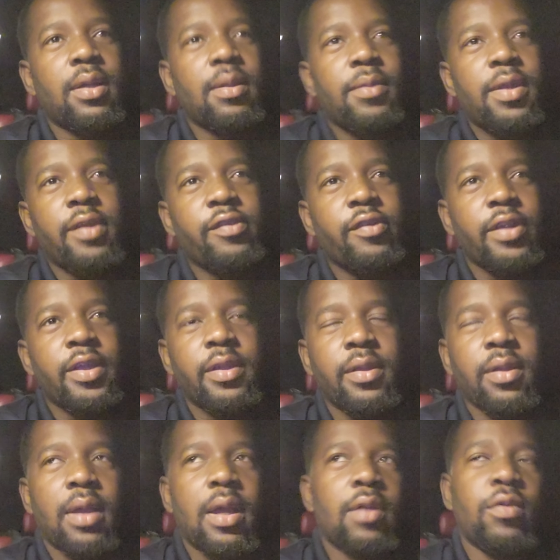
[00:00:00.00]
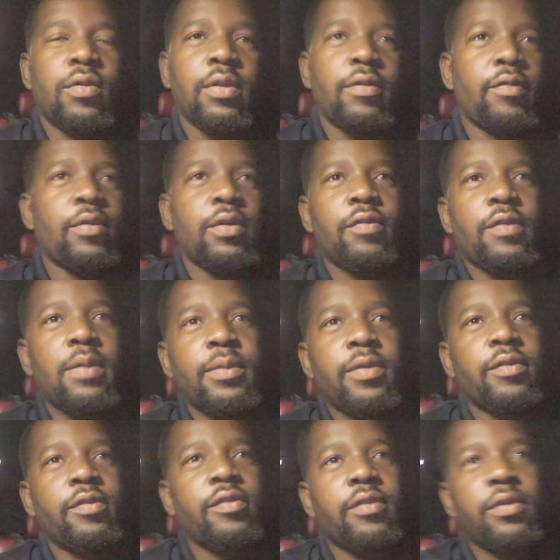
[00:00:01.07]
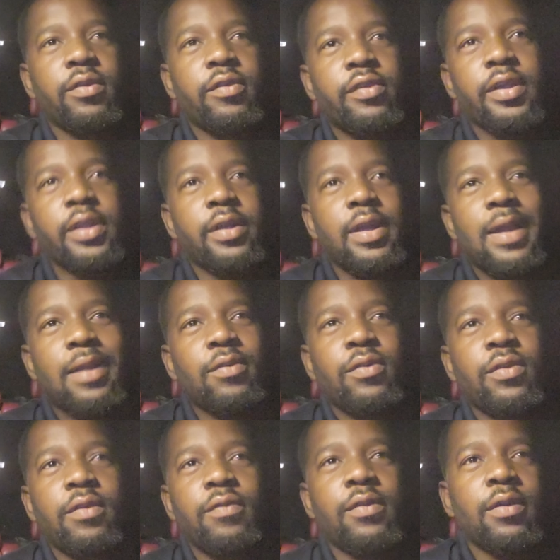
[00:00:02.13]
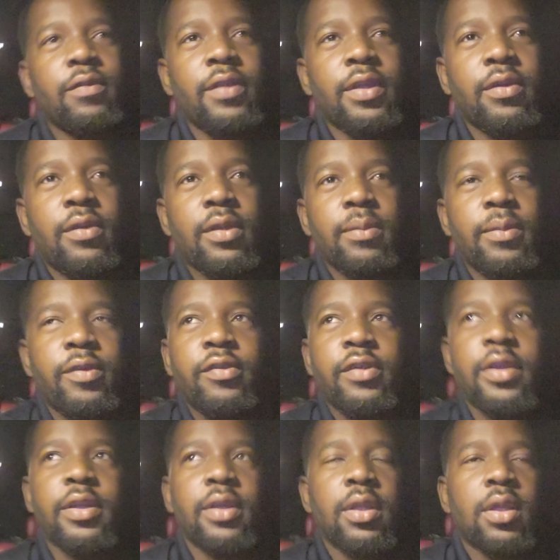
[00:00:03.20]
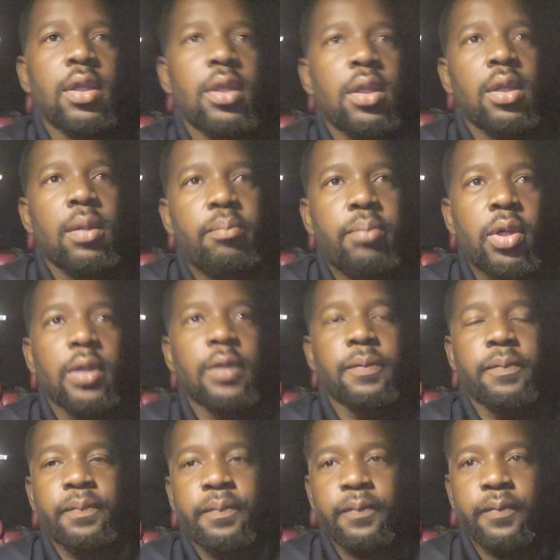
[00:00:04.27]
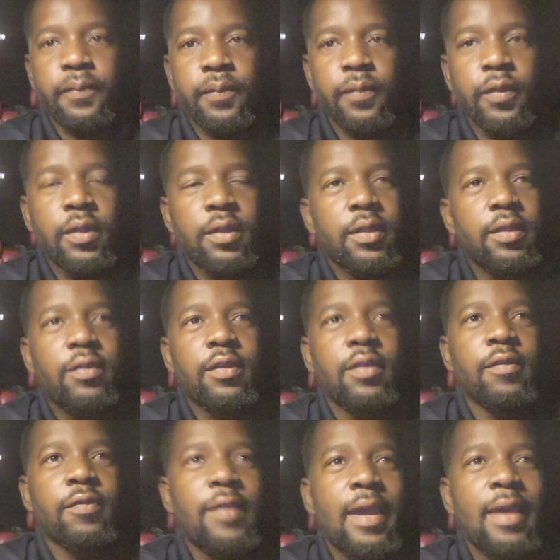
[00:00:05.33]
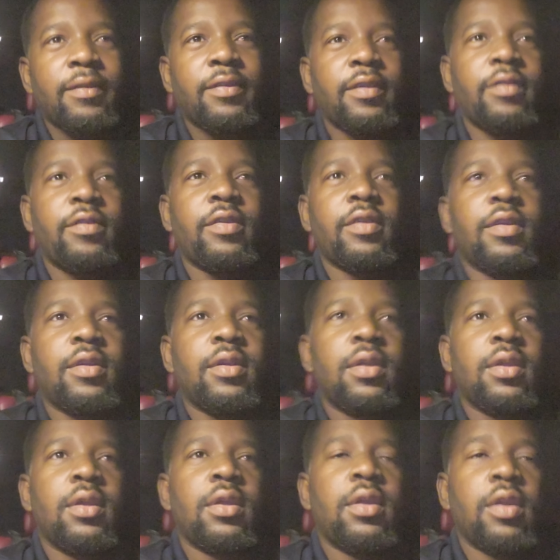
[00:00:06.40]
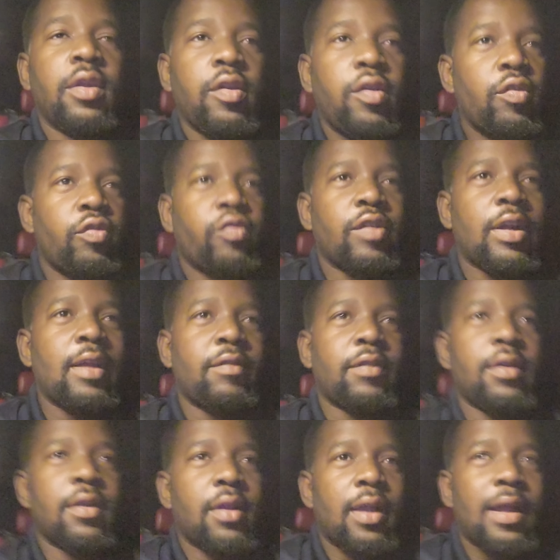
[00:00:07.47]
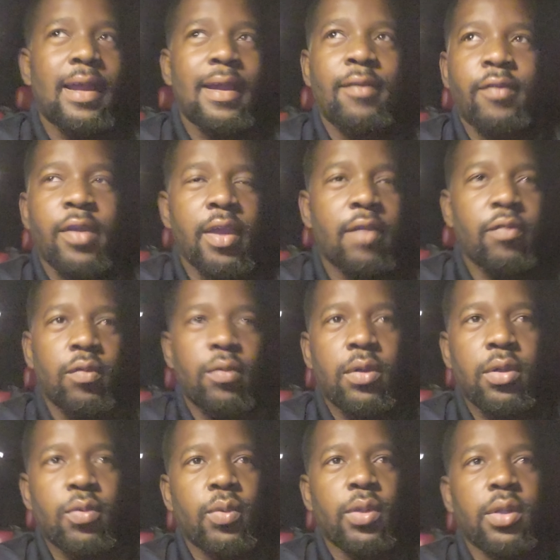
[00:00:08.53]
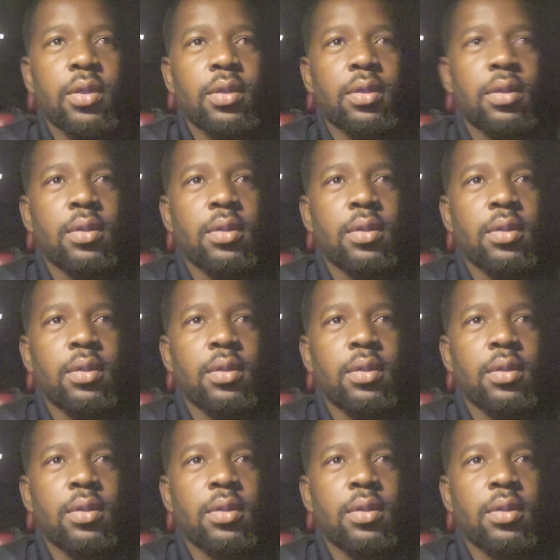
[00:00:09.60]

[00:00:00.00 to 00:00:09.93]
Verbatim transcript: I'm not training. I don't even know if I'm a trainer. I don't even know if they're gonna let me train. But this is the fastest new driver I have ever worked with